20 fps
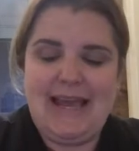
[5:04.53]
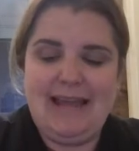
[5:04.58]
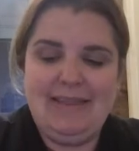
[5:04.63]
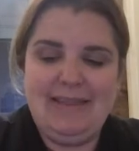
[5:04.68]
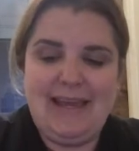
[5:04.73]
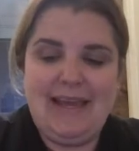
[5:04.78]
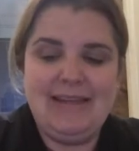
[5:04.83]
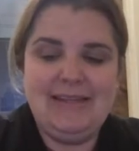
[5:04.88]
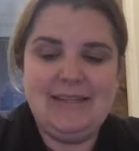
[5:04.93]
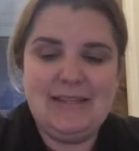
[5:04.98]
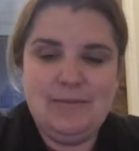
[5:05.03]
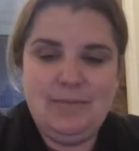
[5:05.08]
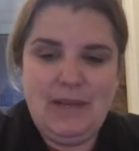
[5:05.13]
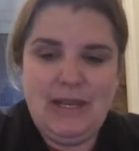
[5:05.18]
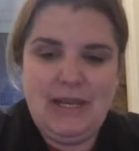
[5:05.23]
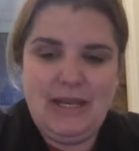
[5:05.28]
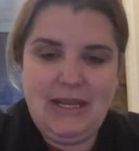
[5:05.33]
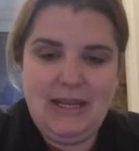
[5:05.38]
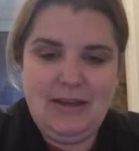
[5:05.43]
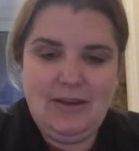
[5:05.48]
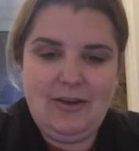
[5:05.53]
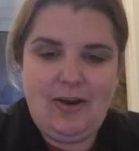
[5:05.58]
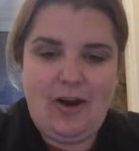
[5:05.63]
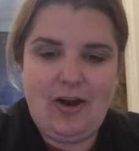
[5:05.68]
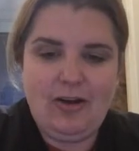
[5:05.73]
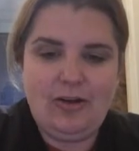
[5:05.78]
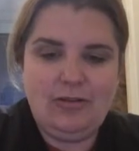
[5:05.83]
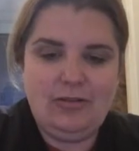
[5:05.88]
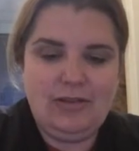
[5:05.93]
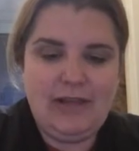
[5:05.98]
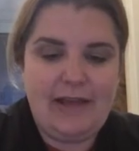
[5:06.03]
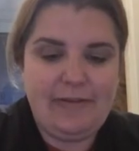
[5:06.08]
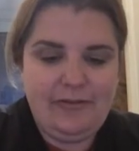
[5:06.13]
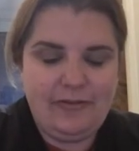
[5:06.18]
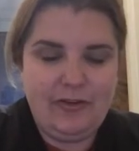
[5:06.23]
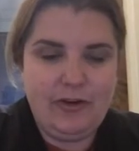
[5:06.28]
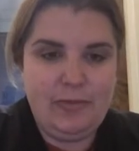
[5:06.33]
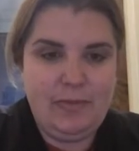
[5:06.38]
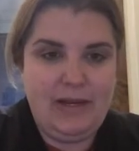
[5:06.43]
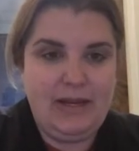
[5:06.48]
at the end of the meeting, Carl left
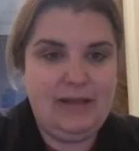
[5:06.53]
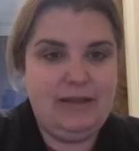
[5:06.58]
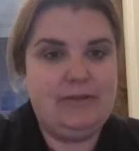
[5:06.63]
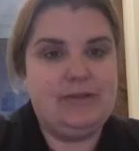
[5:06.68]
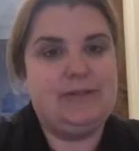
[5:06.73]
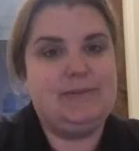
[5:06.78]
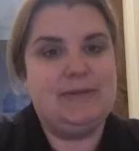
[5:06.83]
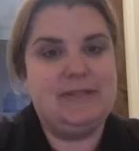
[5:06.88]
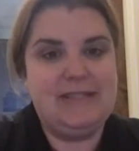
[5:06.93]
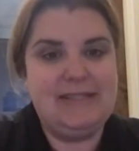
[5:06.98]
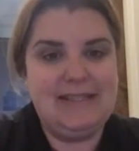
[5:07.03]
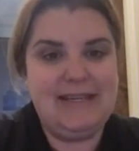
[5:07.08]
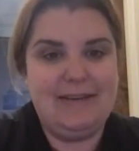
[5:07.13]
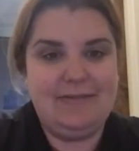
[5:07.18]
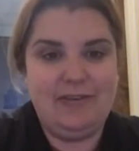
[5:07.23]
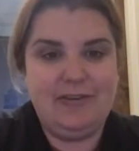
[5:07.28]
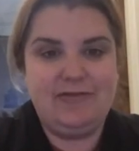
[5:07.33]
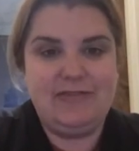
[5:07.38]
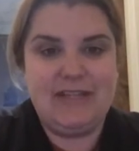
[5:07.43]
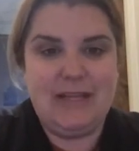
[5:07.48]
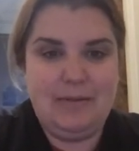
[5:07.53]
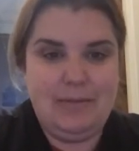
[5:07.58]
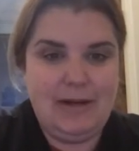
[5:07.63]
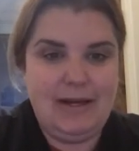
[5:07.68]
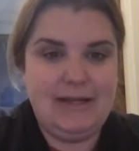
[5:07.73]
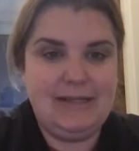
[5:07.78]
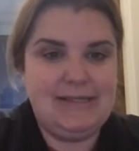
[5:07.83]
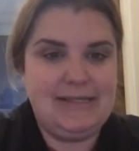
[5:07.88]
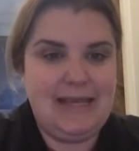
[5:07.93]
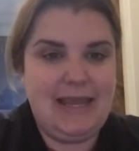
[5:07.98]
for a meeting that was supposed to take 15 minutes,